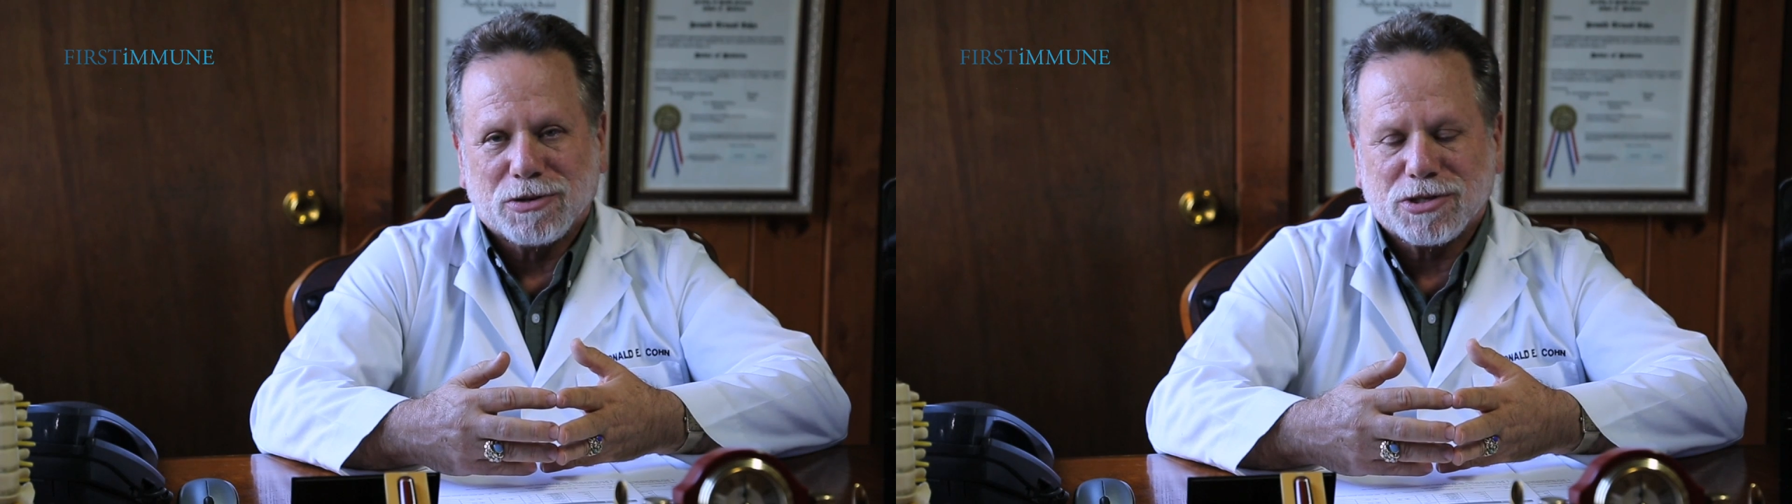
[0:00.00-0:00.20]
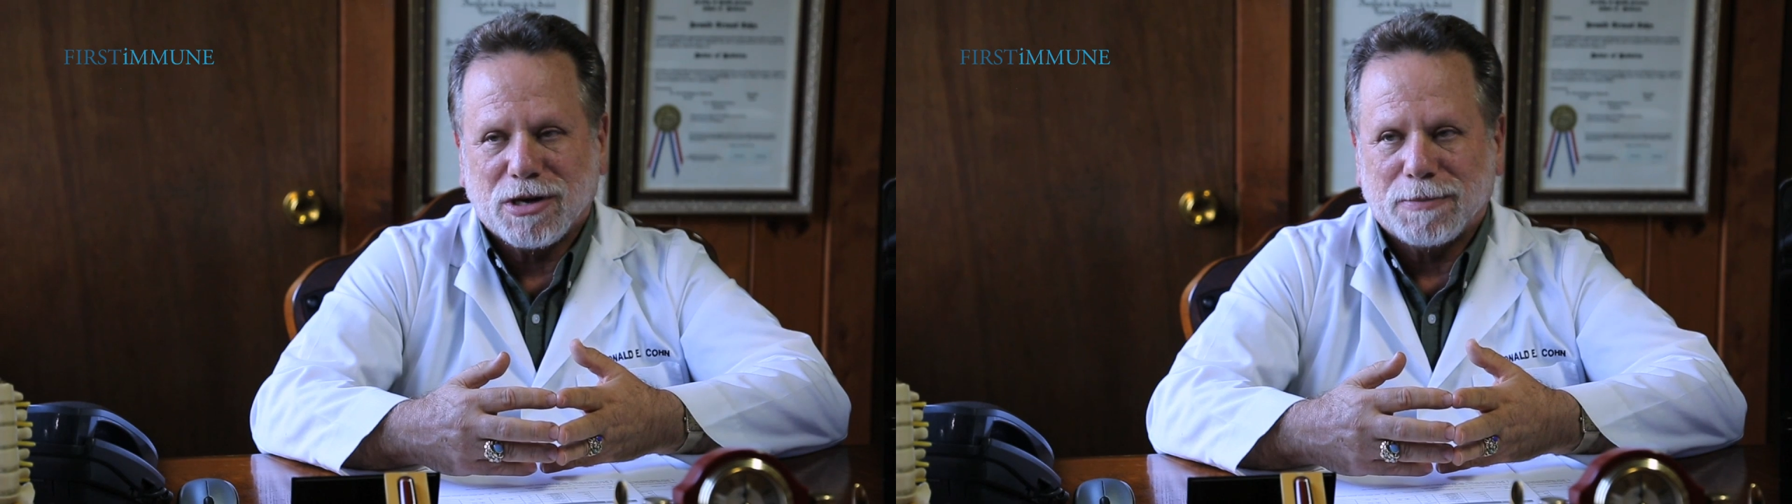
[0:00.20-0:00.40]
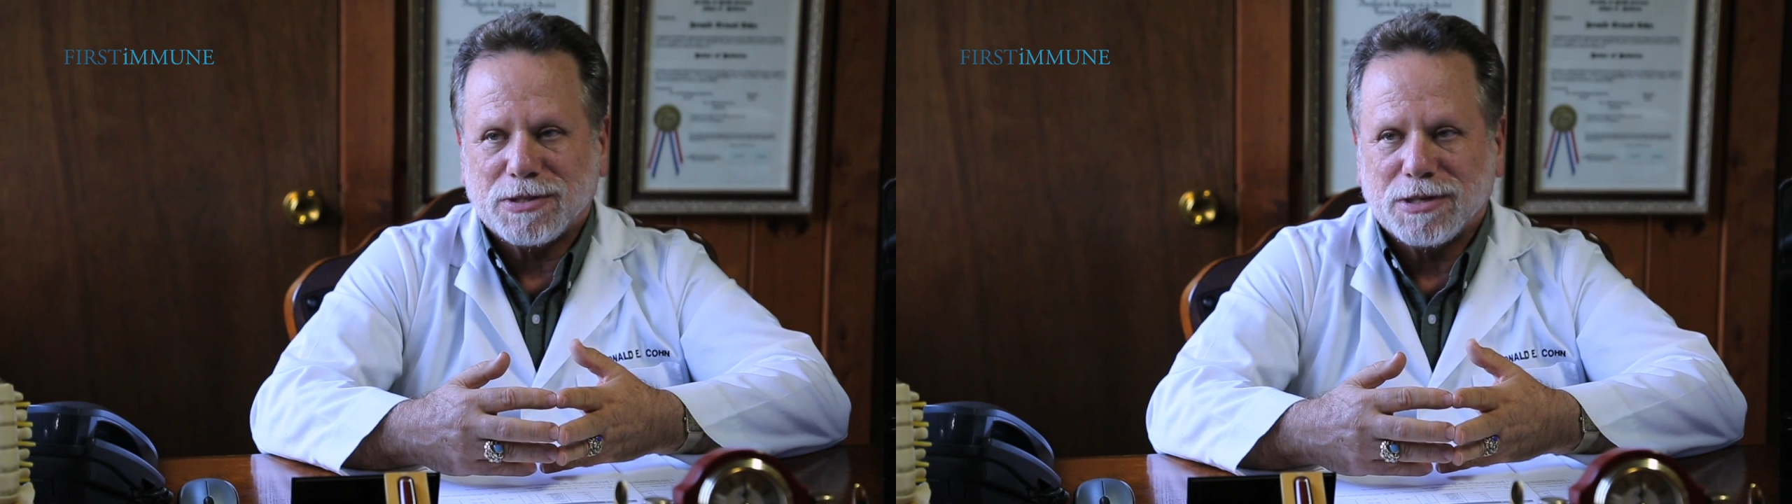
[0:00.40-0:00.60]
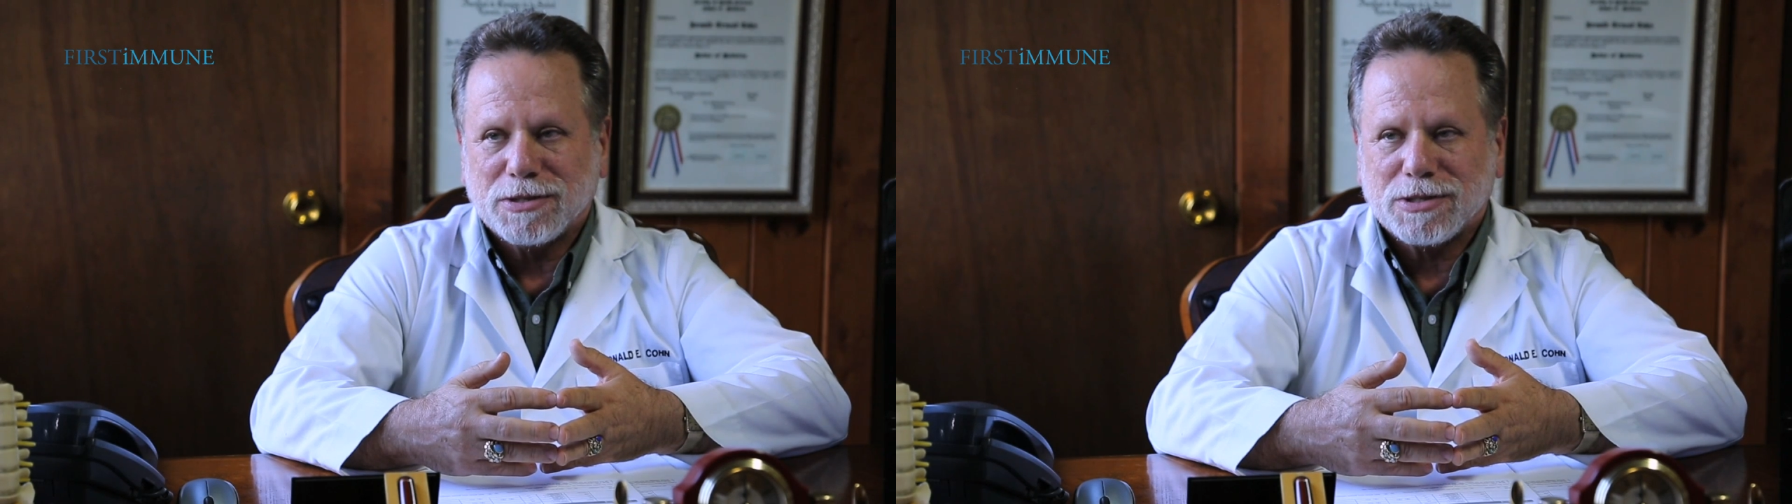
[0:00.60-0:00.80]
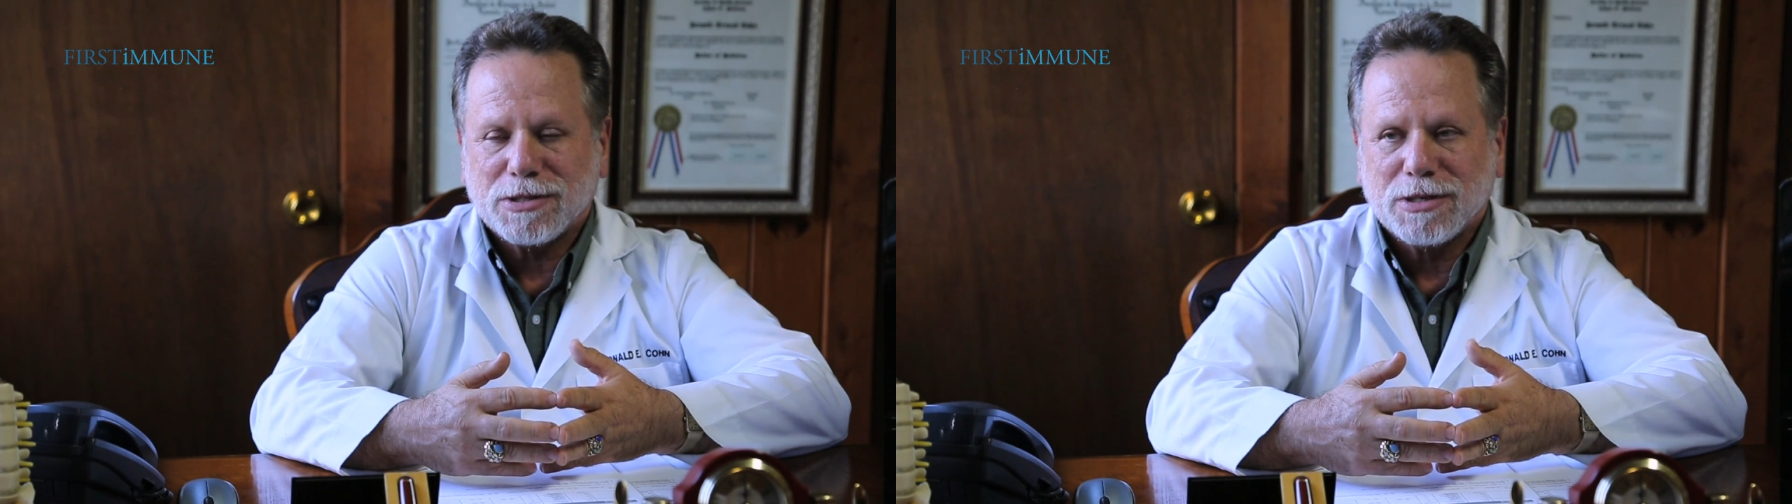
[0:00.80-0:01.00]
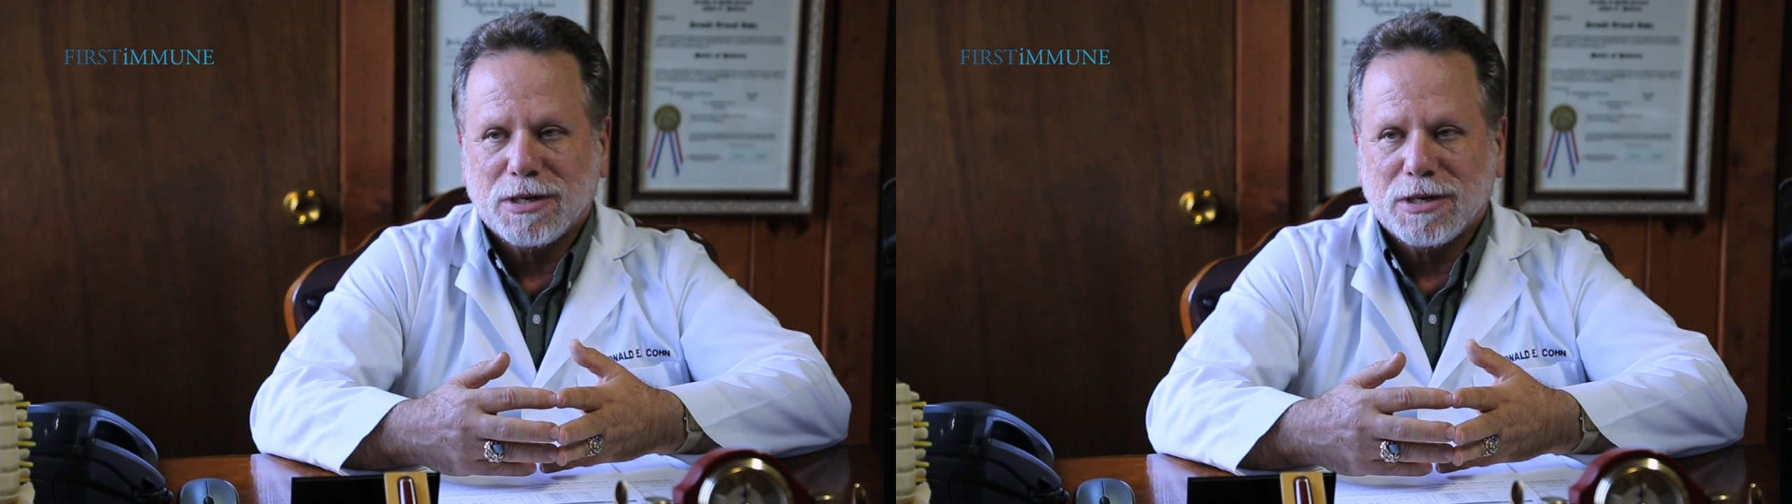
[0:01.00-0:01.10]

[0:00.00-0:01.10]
substance.